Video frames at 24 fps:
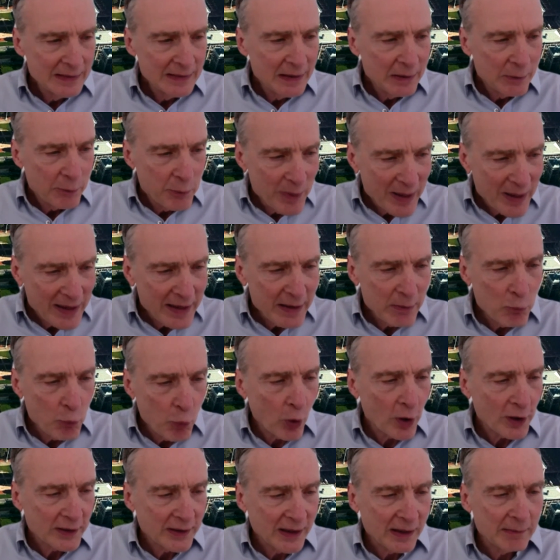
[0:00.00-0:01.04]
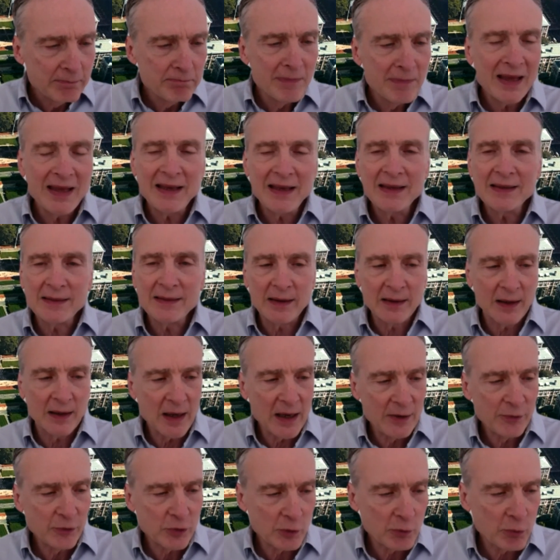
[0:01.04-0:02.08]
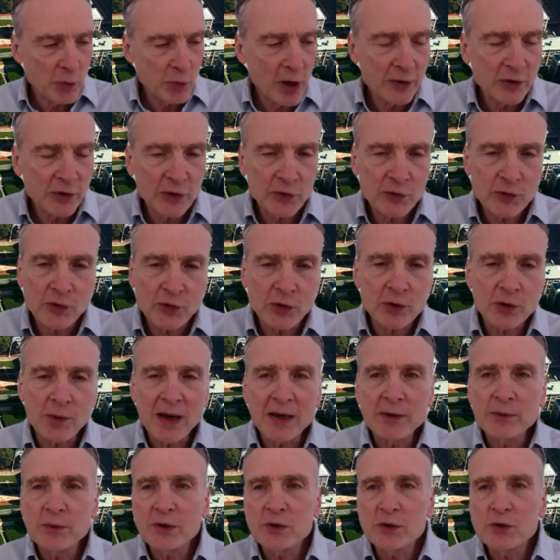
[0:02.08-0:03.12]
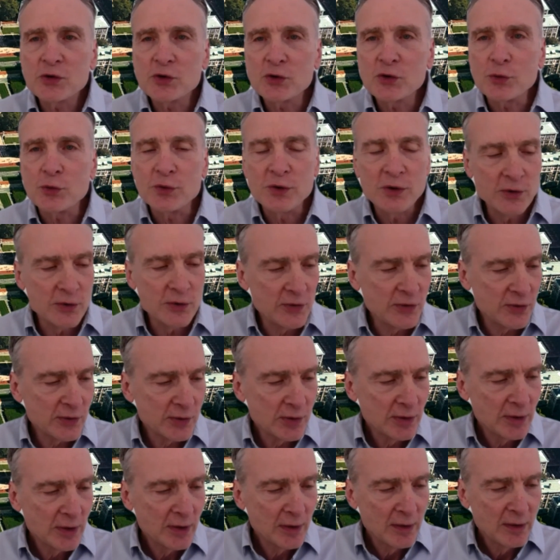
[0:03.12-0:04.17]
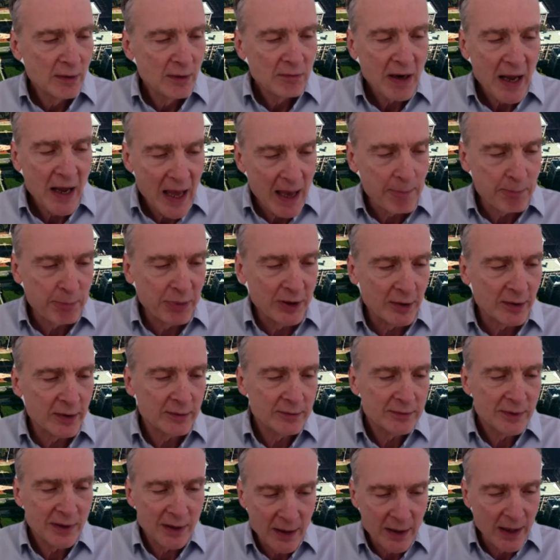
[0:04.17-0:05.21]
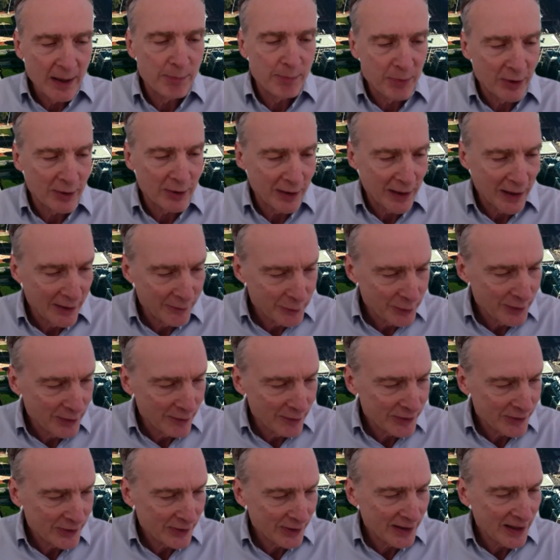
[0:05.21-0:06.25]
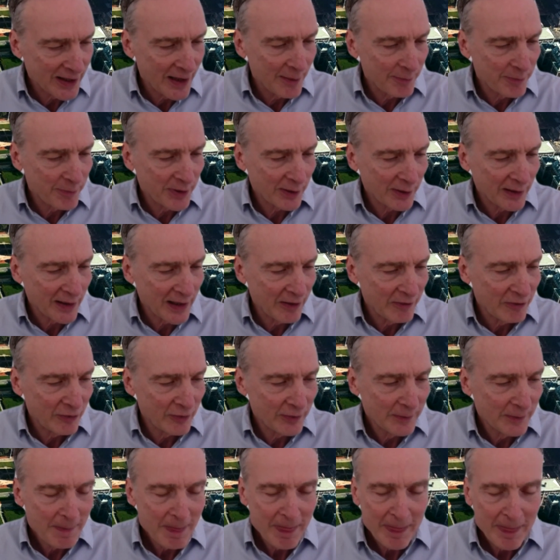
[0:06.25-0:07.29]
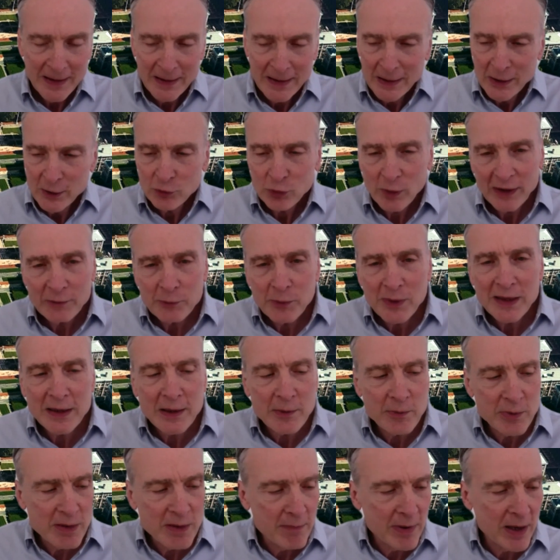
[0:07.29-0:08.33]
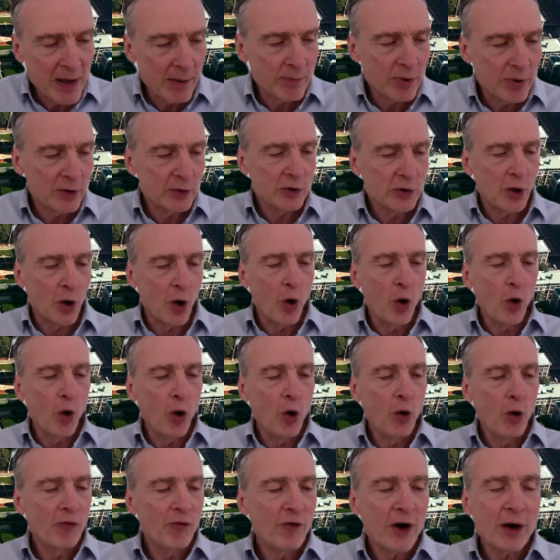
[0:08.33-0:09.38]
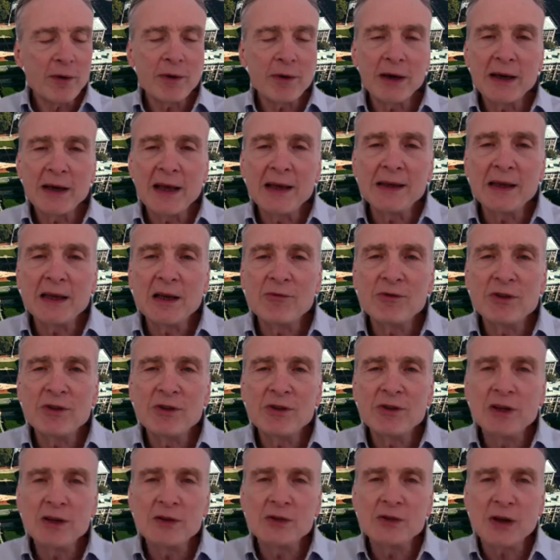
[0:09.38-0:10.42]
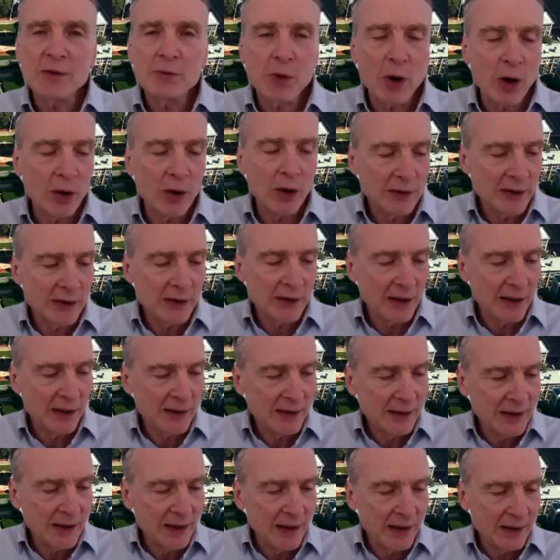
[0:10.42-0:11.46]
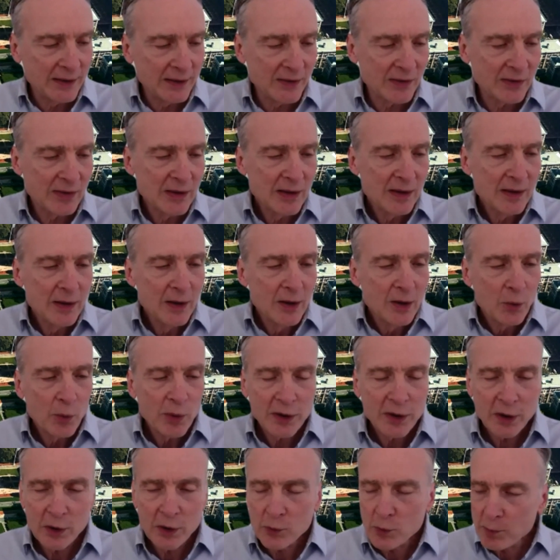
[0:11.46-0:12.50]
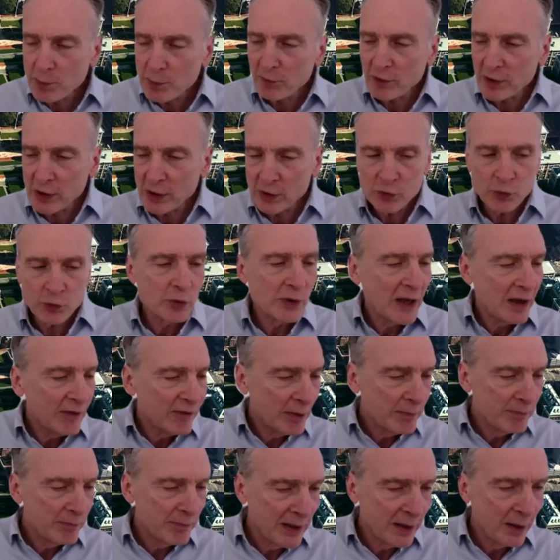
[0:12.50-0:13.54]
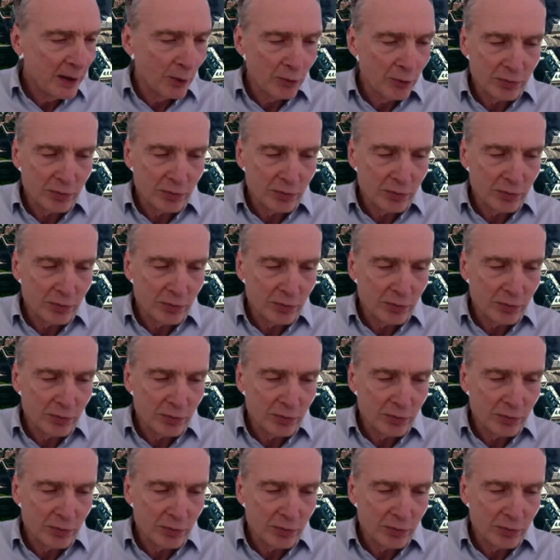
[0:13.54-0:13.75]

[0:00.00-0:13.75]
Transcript: really worked at making the lives of Rochester graduate students happier, a happier life, to give us a happier life. So I really remember the very late evenings at Ron and Kit's, where a group of us would have a meal,